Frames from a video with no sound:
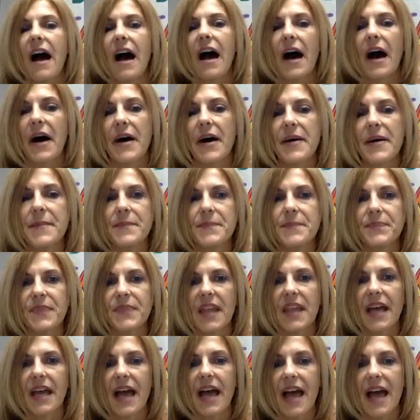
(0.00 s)
and
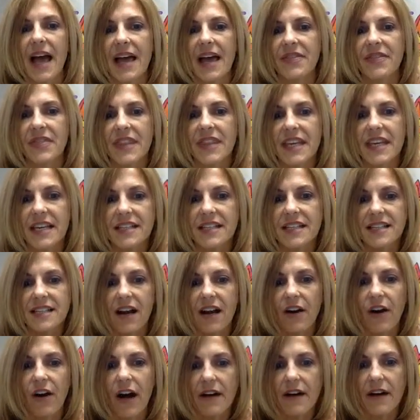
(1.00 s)
these
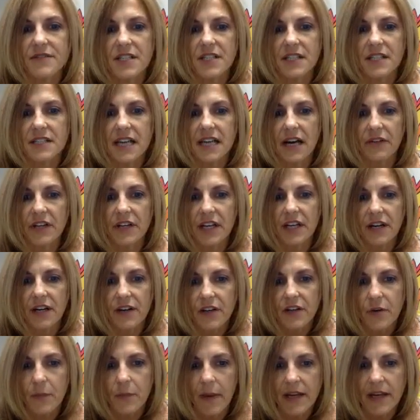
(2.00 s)
are often down here.
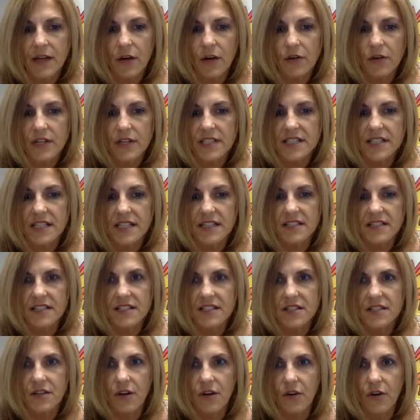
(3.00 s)
You might notice it's
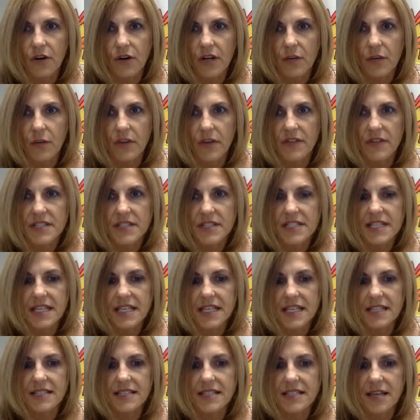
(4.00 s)
denoted with
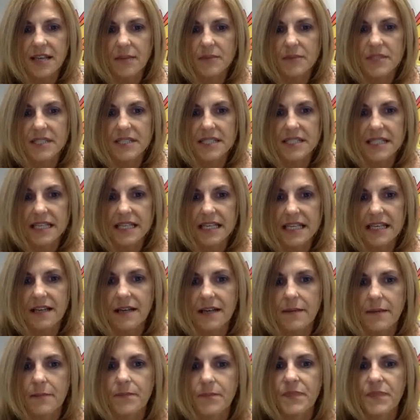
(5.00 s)
T sub
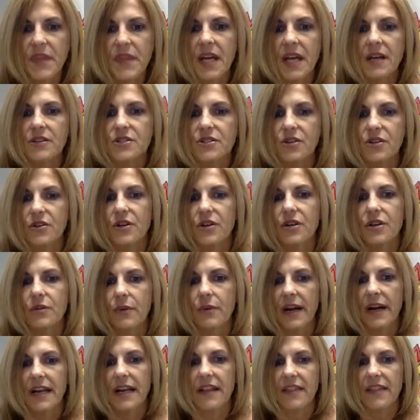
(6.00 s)
C. So you could
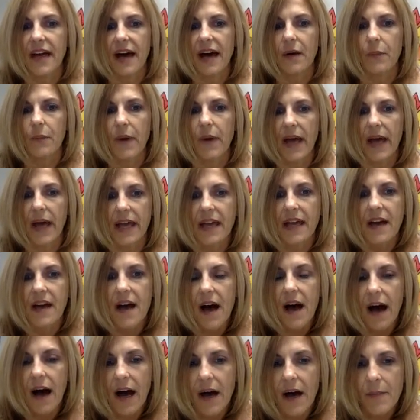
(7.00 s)
write it that way.
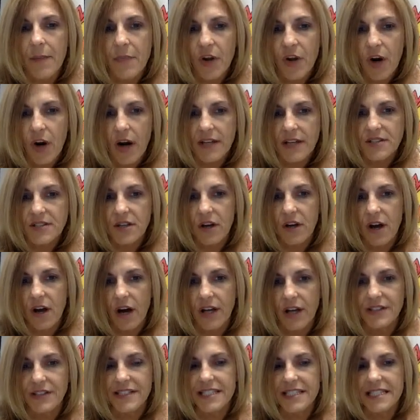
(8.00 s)
They're also
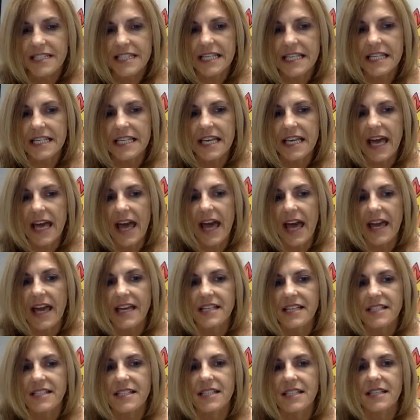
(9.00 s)
called
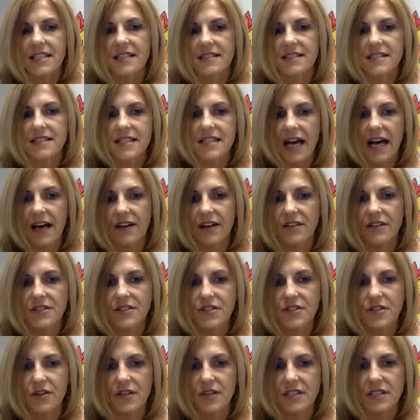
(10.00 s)
CD8 cells.
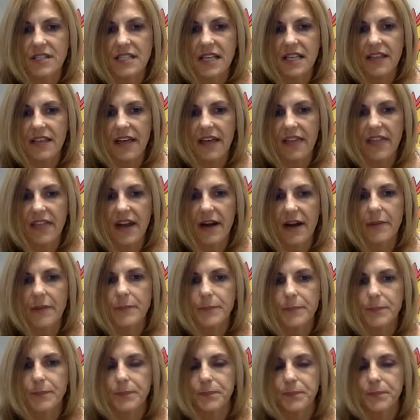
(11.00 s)
You can see that there.